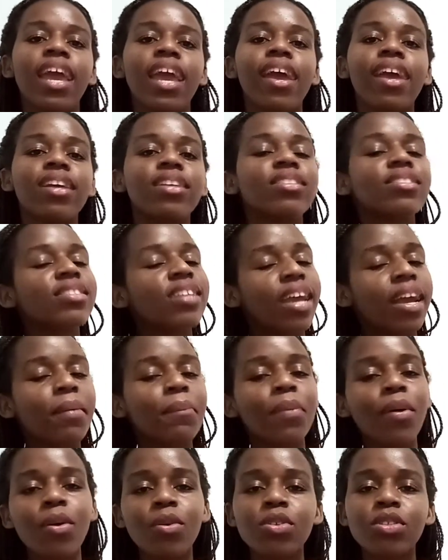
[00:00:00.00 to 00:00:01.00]
Hashtag
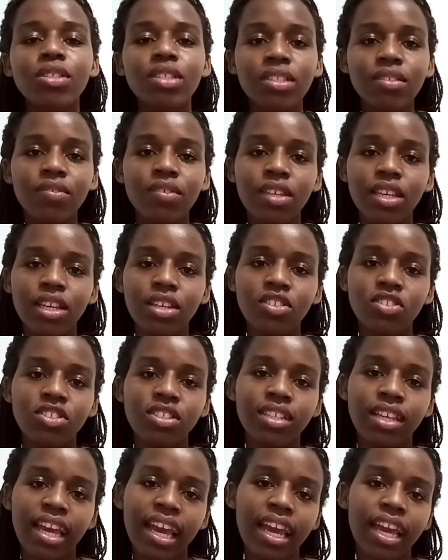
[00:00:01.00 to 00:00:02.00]
post
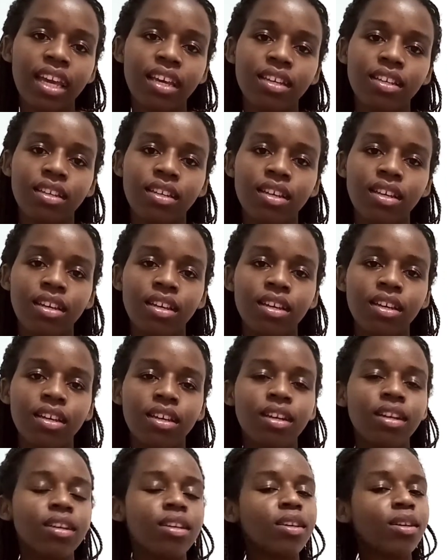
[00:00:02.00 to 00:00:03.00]
notification gang,
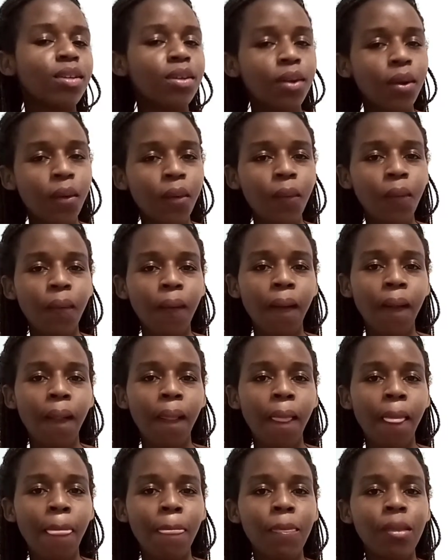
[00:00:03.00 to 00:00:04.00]
you know,
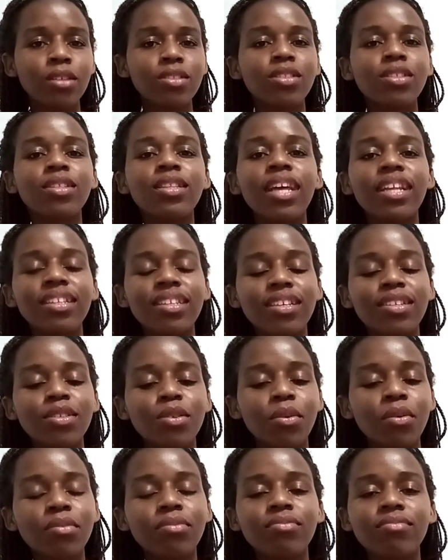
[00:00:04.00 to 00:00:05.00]
so that gives
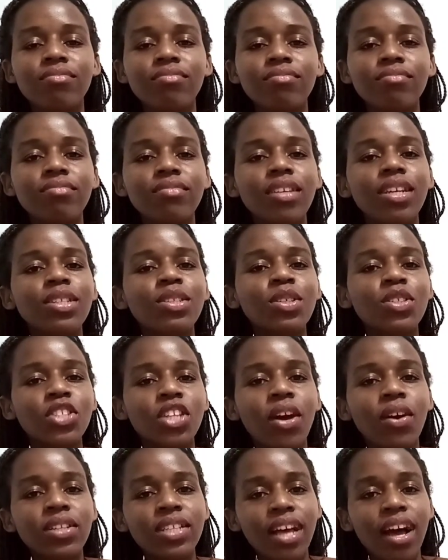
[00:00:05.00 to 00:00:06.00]
a
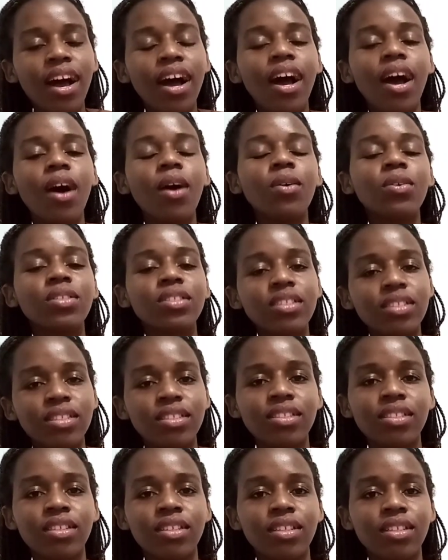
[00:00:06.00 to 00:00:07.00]
shout out.
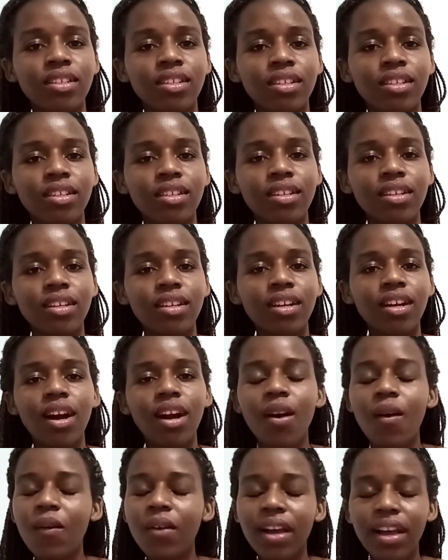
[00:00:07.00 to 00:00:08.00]

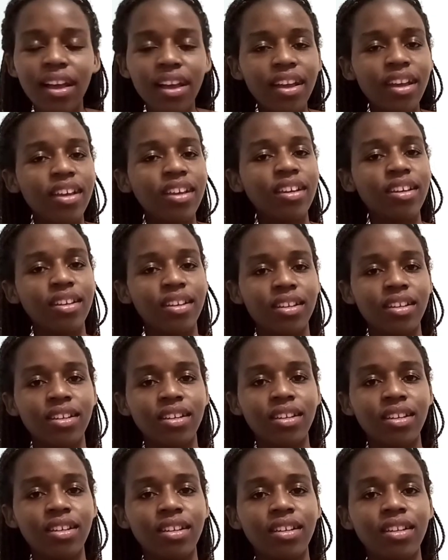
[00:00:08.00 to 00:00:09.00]
Okay,
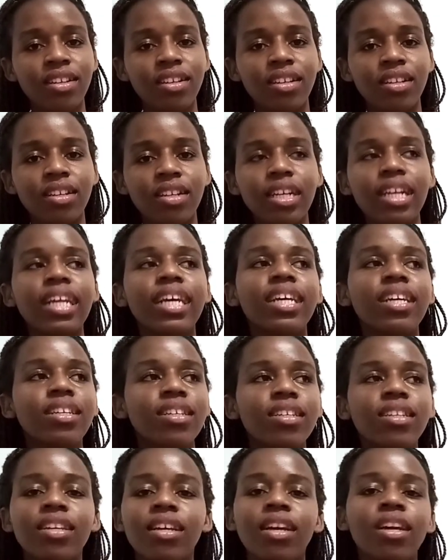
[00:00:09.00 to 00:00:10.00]

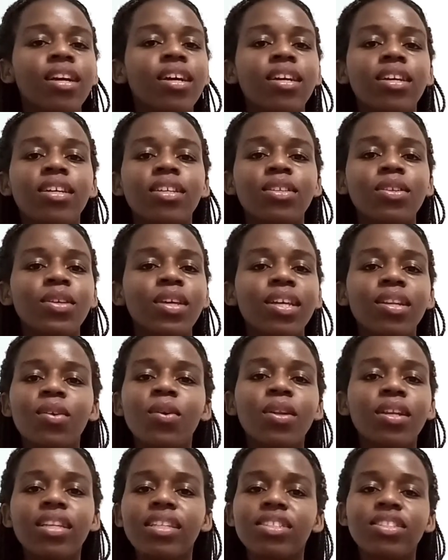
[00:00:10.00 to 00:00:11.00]
like you can
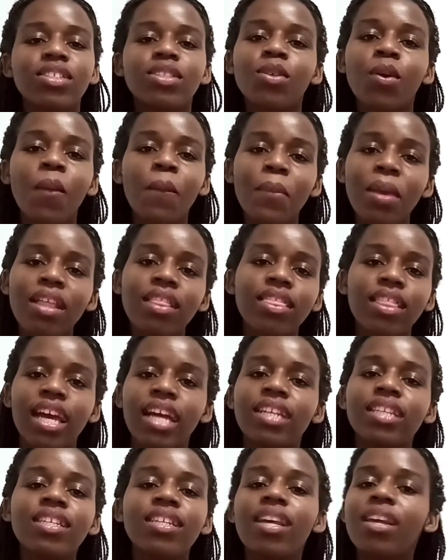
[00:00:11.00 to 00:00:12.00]
only just comment
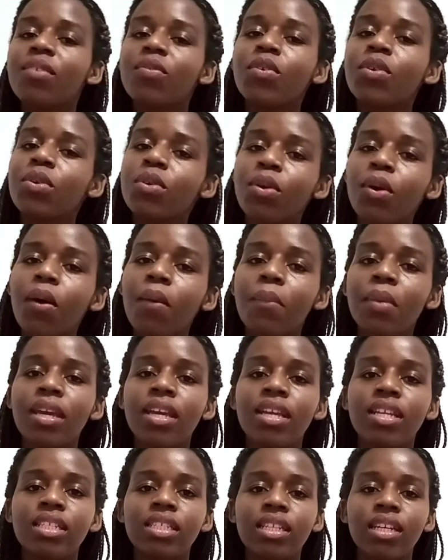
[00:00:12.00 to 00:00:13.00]
that. You know, I'm gonna
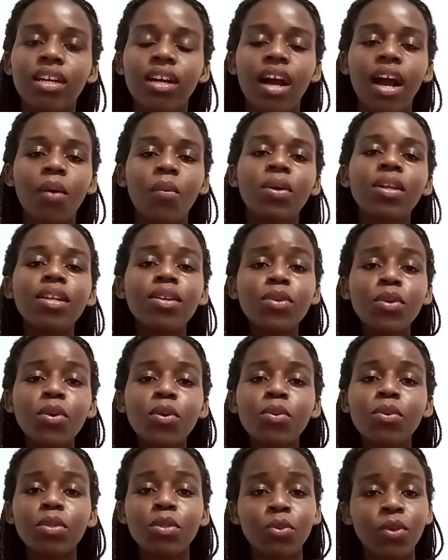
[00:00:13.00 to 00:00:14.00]
comment. I want to know
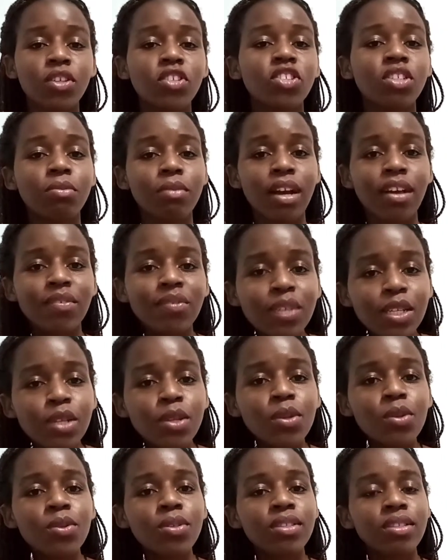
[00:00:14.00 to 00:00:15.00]
who's watching my
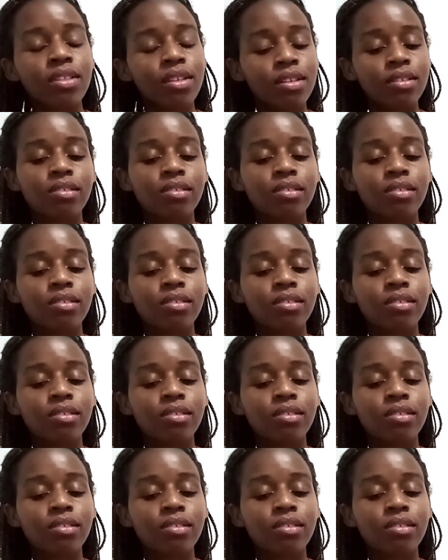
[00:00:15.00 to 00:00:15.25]
videos.